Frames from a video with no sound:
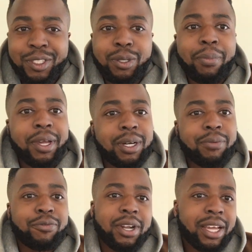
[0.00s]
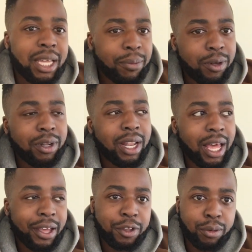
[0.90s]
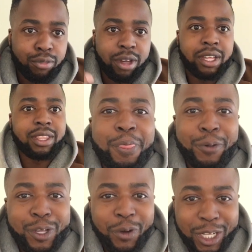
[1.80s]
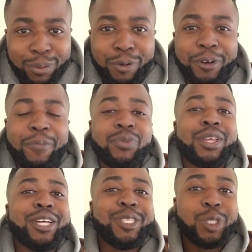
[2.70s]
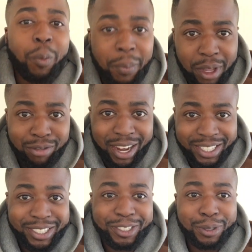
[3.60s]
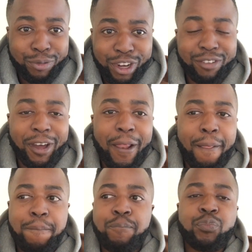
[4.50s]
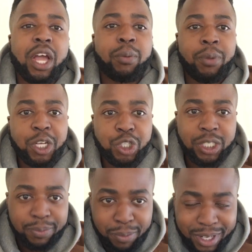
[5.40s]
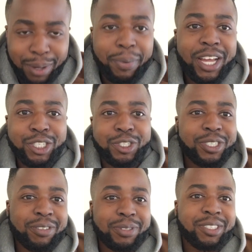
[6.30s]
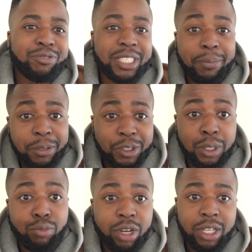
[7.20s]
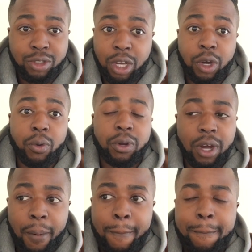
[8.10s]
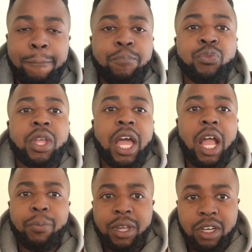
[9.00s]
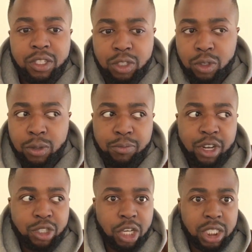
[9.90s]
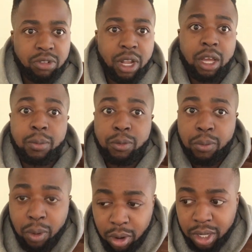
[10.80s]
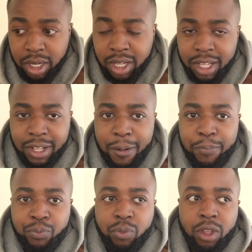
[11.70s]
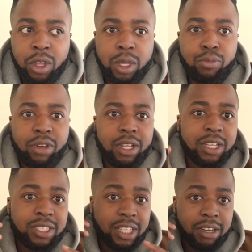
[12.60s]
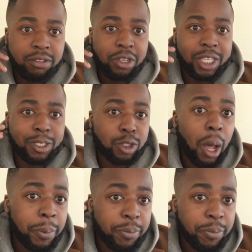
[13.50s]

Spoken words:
to make up for that chemical lack in your brain. When you watch porn, dopamine rises in your brain, right? And the pleasure receptors in your brain start going up. And because your brain starts to rely on porn, your brain itself stops